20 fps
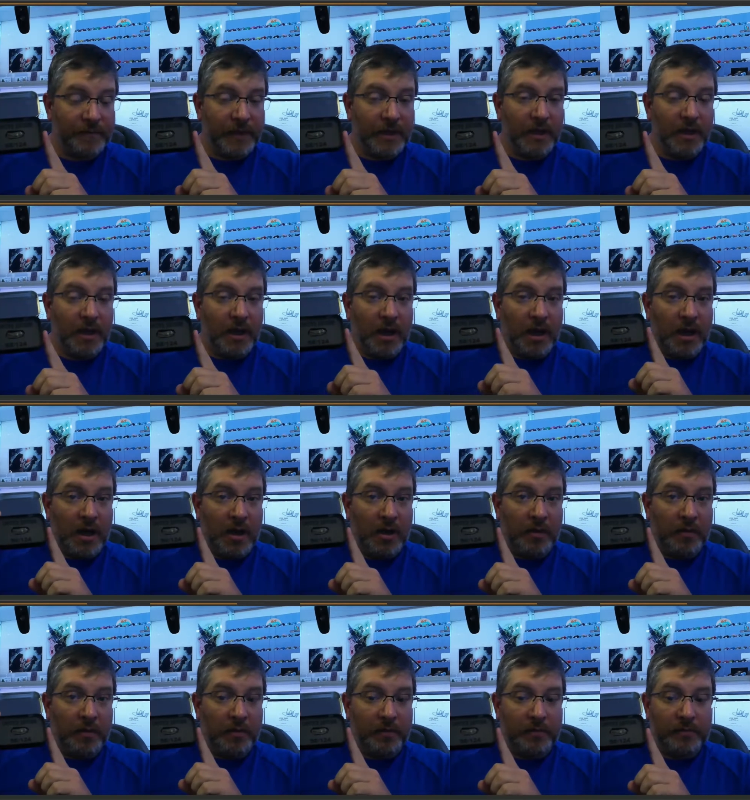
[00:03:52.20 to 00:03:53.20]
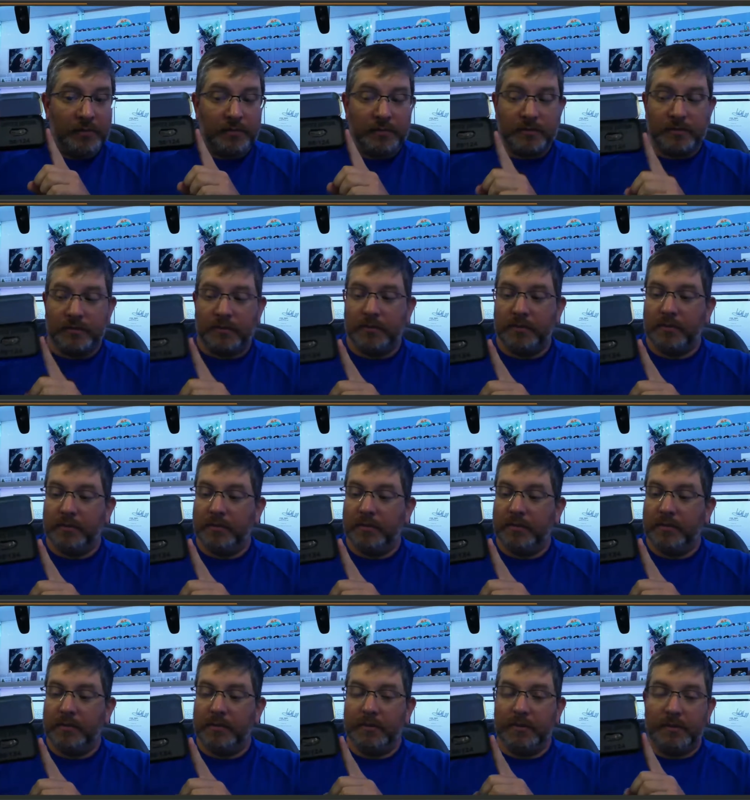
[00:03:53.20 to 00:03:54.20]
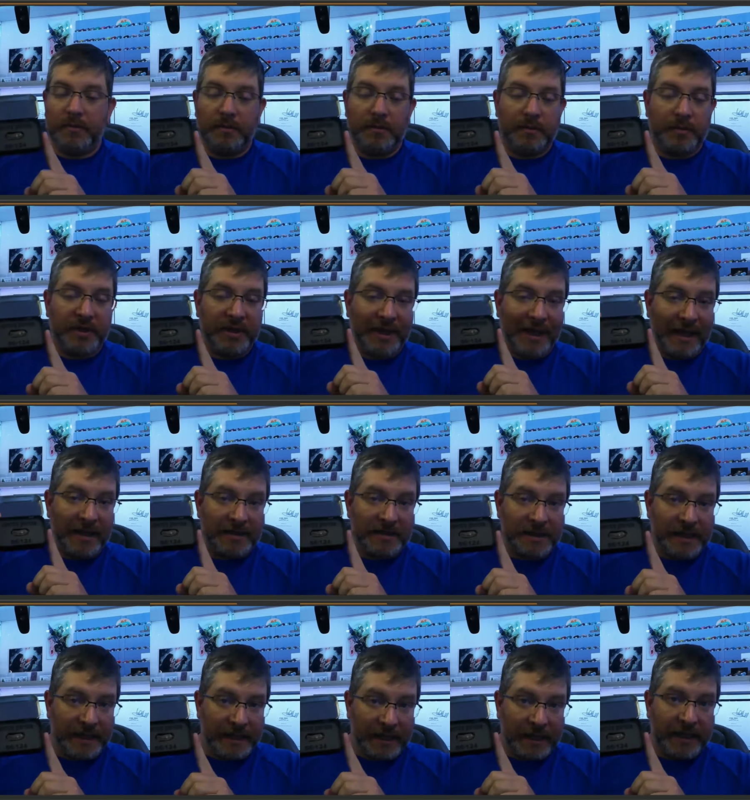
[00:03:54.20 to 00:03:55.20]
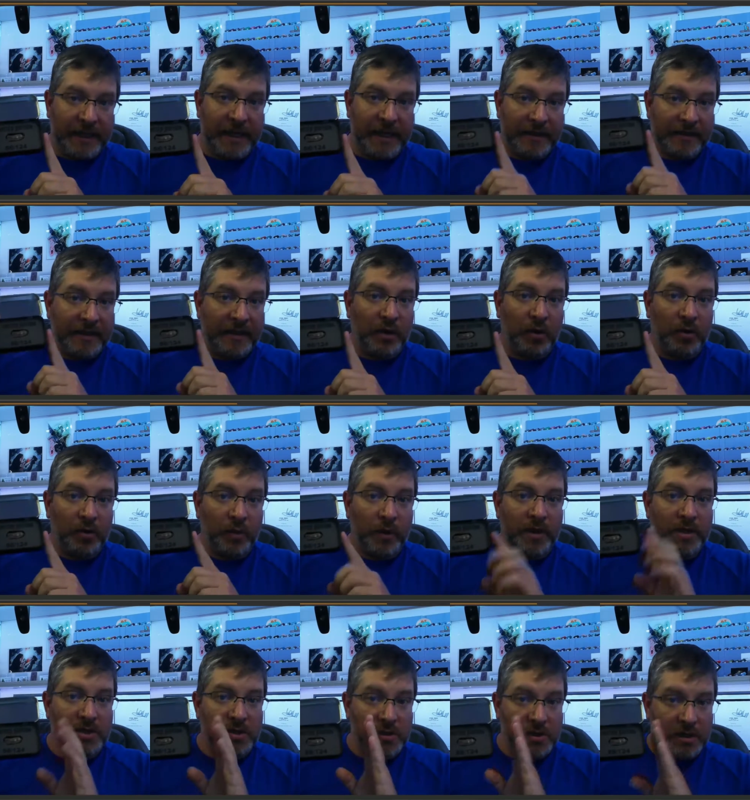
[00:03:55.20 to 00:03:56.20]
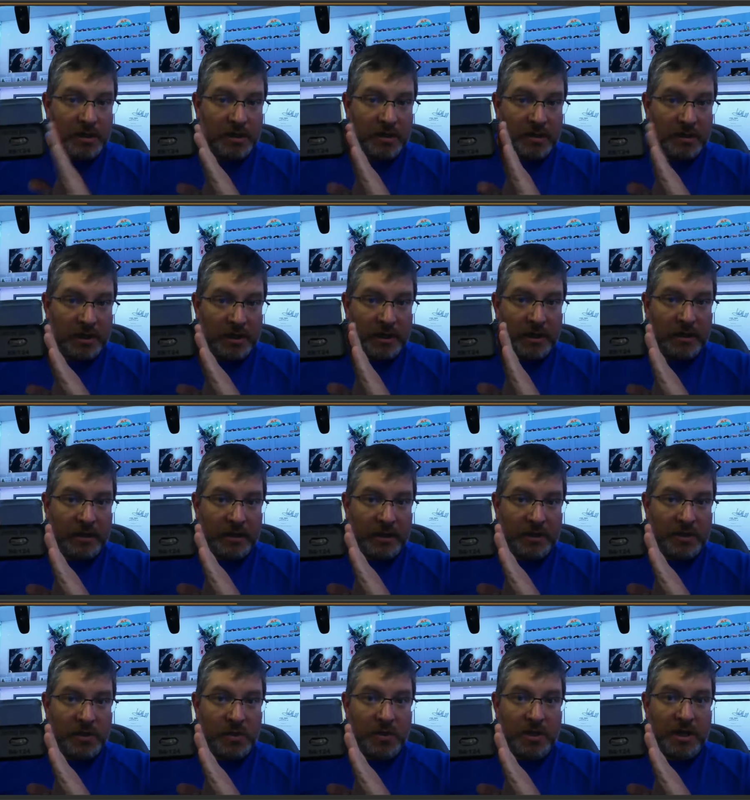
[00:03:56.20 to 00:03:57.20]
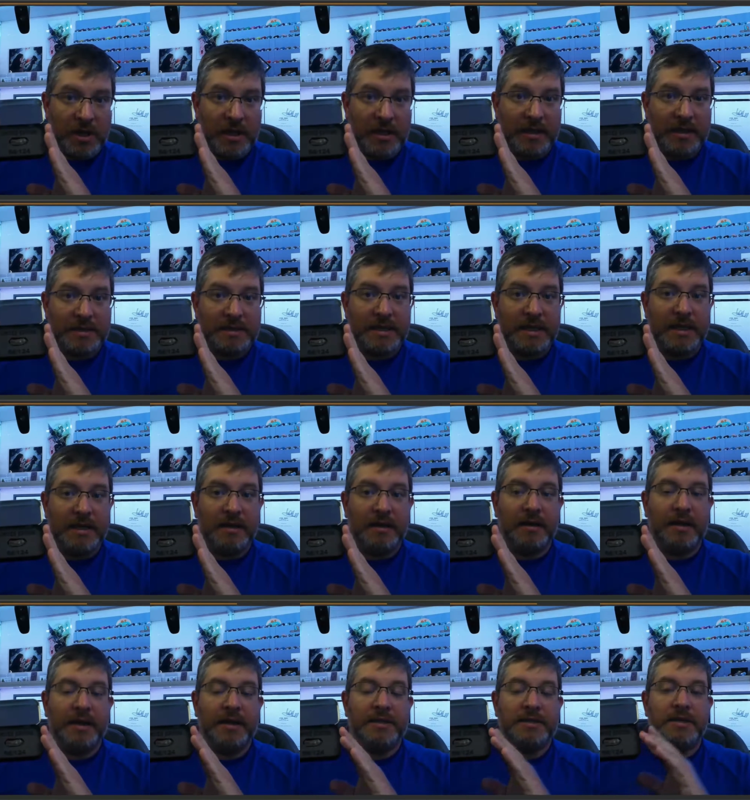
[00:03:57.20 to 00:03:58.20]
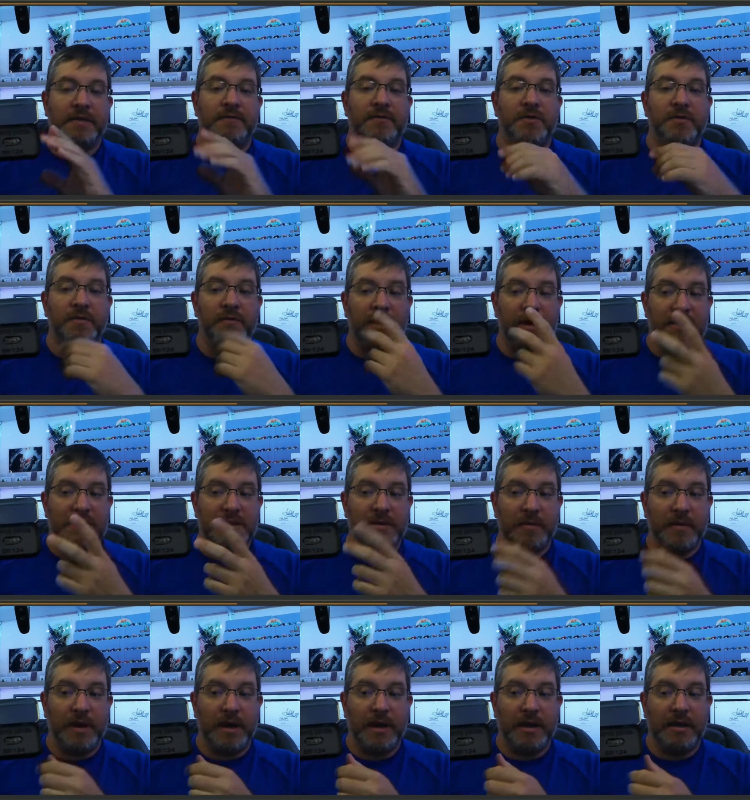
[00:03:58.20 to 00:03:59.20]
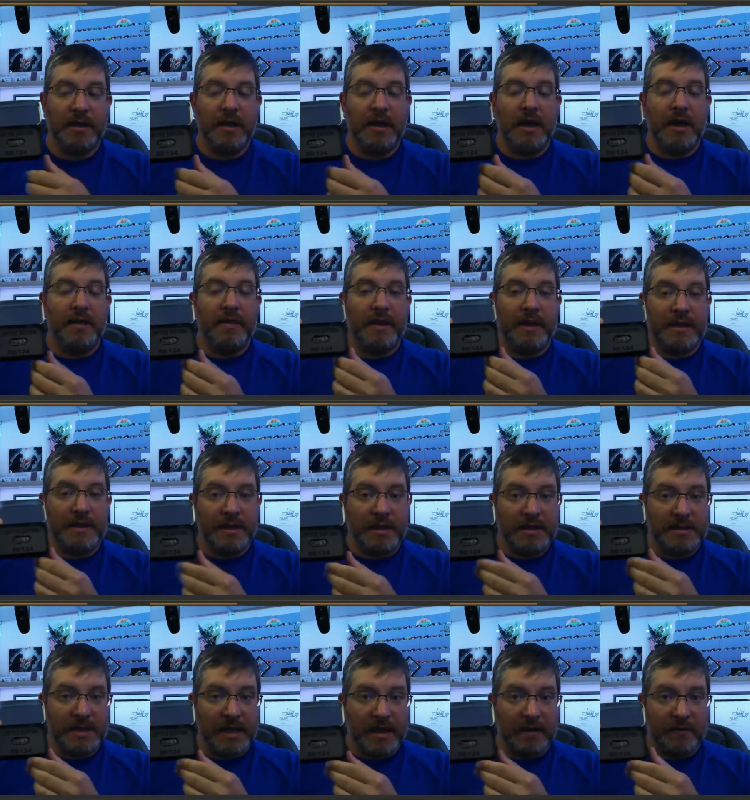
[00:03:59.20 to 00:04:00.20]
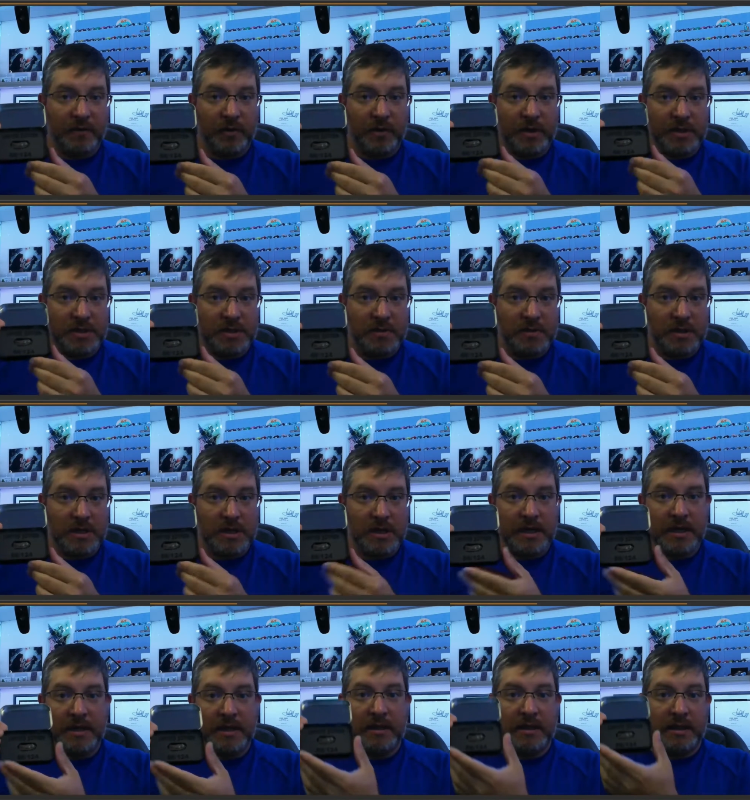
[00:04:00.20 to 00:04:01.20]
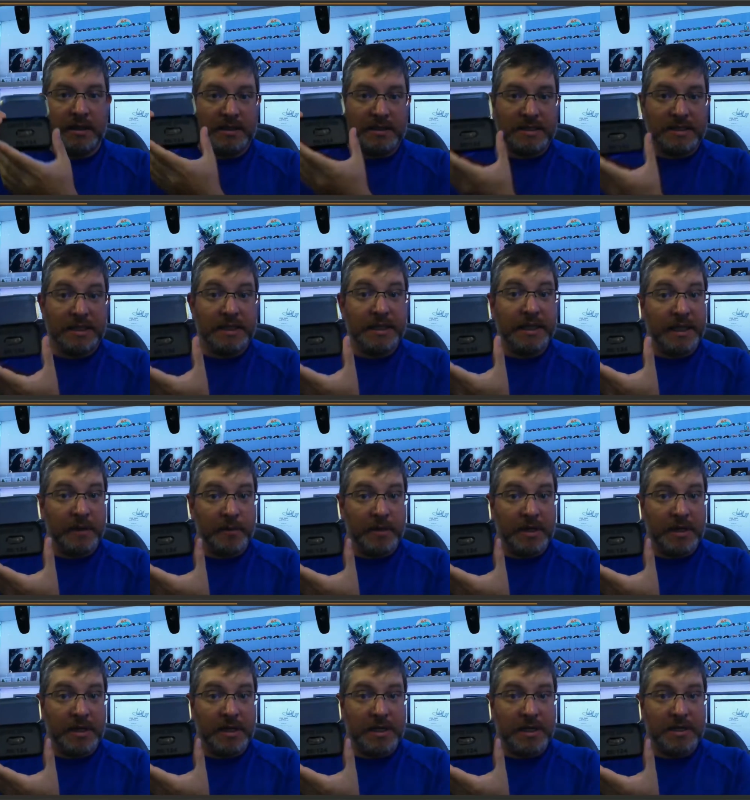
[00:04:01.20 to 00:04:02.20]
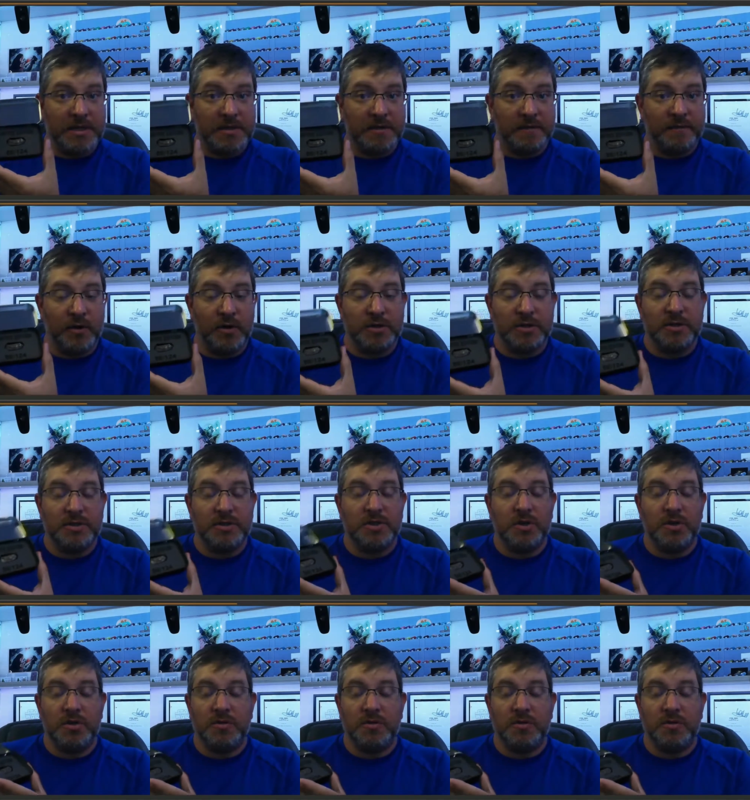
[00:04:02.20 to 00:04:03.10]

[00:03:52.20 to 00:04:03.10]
but that again, the only way that you can get the 10 is if you find somebody that does have one that you can get that's the limited edition version. So you